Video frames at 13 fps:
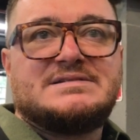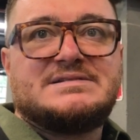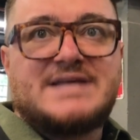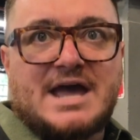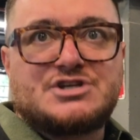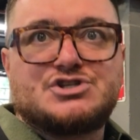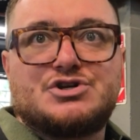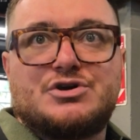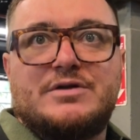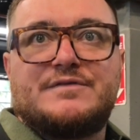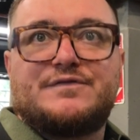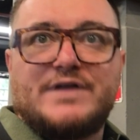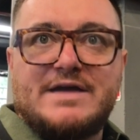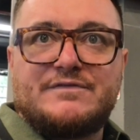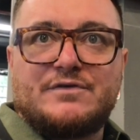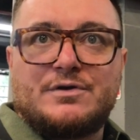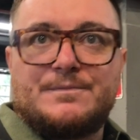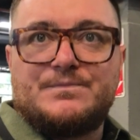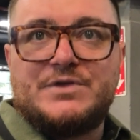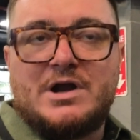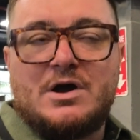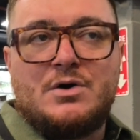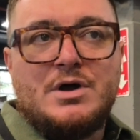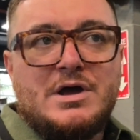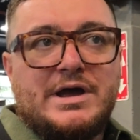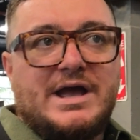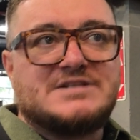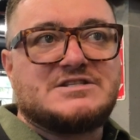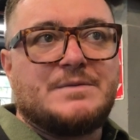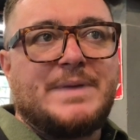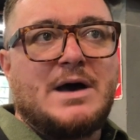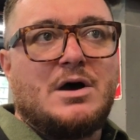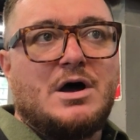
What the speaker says: texture and flavor. It's about